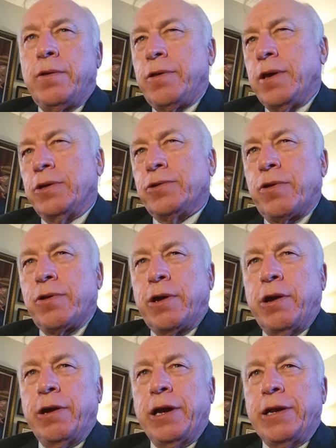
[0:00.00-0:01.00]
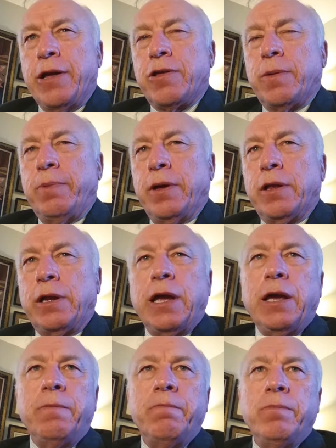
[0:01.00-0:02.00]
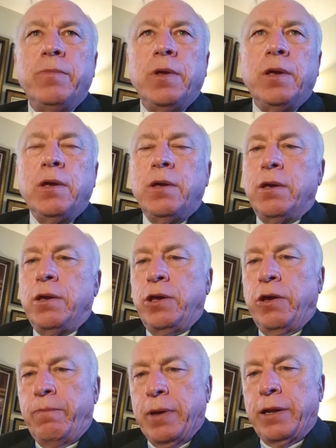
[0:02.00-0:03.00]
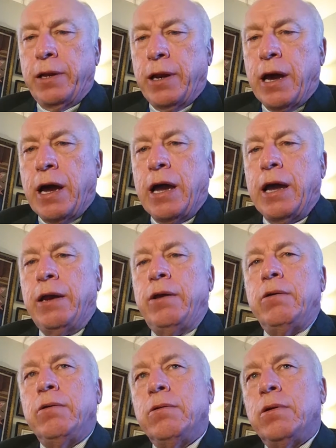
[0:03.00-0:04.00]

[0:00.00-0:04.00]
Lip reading: Social Security disability, you've been denied,